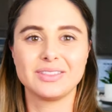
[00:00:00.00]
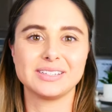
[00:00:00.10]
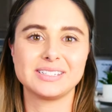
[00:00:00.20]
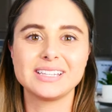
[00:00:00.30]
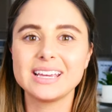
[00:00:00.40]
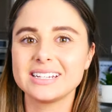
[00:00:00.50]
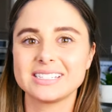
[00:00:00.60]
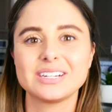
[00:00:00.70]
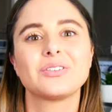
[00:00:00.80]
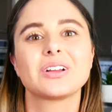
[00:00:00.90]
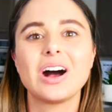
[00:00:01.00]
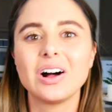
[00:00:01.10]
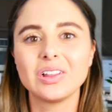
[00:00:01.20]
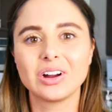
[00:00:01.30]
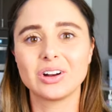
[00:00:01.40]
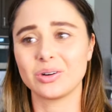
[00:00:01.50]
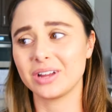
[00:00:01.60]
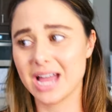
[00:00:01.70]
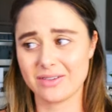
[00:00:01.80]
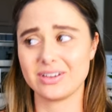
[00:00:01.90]
the skin is different color, or
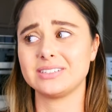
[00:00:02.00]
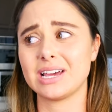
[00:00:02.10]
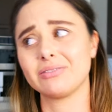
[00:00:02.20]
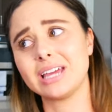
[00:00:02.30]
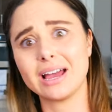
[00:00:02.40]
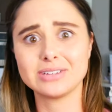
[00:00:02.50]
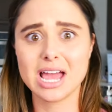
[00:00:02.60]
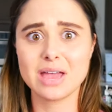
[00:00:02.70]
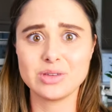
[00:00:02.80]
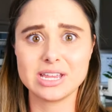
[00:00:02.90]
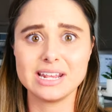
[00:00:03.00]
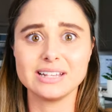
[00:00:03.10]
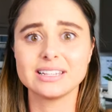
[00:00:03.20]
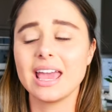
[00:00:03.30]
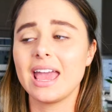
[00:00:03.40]
yeah, they definitely have diabetes.